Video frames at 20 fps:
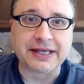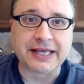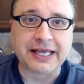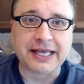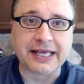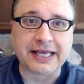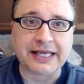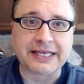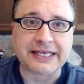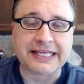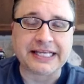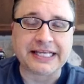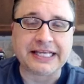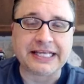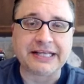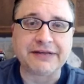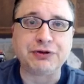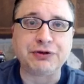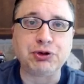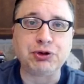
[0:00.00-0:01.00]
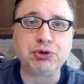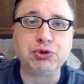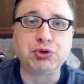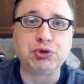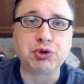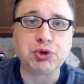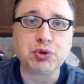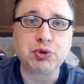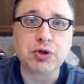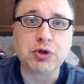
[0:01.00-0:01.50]
And if you
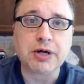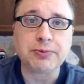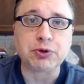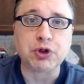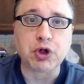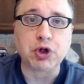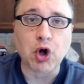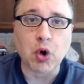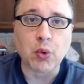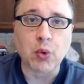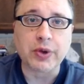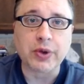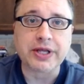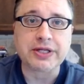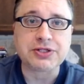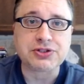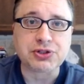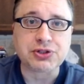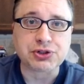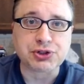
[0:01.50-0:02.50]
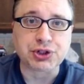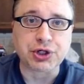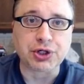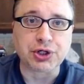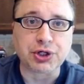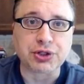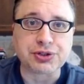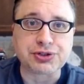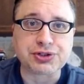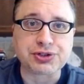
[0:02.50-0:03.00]
grew up going to
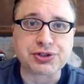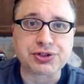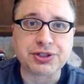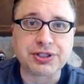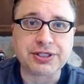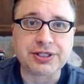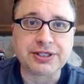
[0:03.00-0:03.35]
church,